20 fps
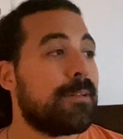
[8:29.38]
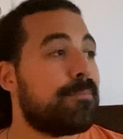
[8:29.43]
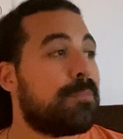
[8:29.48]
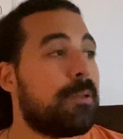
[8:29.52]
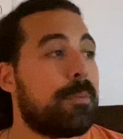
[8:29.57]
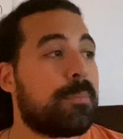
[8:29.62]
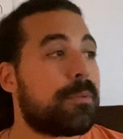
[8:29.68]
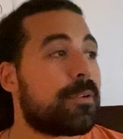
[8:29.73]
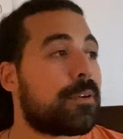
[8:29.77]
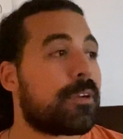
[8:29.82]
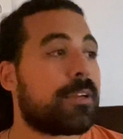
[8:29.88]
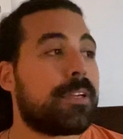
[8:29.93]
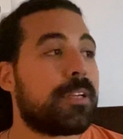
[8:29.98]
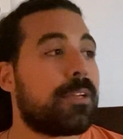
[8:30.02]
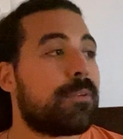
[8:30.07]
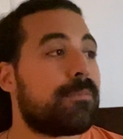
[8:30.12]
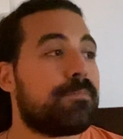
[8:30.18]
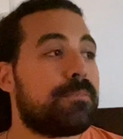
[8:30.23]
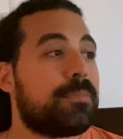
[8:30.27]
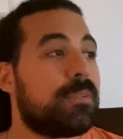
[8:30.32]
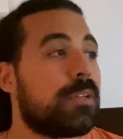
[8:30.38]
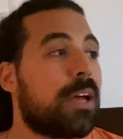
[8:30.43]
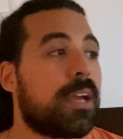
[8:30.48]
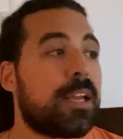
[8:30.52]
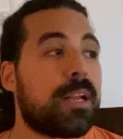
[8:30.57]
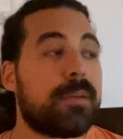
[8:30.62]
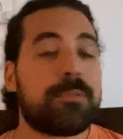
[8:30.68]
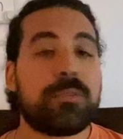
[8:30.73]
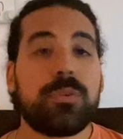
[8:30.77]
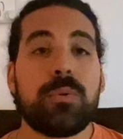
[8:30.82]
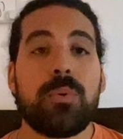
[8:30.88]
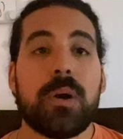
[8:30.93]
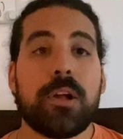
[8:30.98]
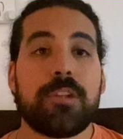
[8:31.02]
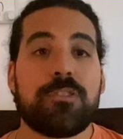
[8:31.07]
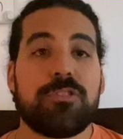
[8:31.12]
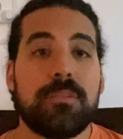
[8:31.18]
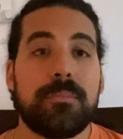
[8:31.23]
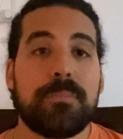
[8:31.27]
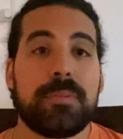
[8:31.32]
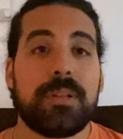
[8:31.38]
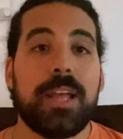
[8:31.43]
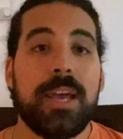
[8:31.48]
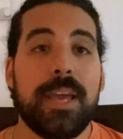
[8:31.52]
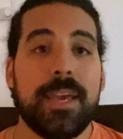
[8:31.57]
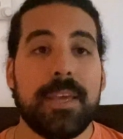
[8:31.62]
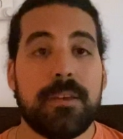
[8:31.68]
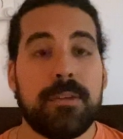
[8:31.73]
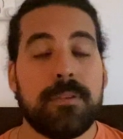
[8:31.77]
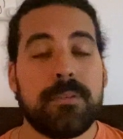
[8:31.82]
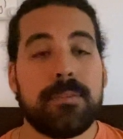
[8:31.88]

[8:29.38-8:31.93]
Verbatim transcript: People are going to line up to watch him play.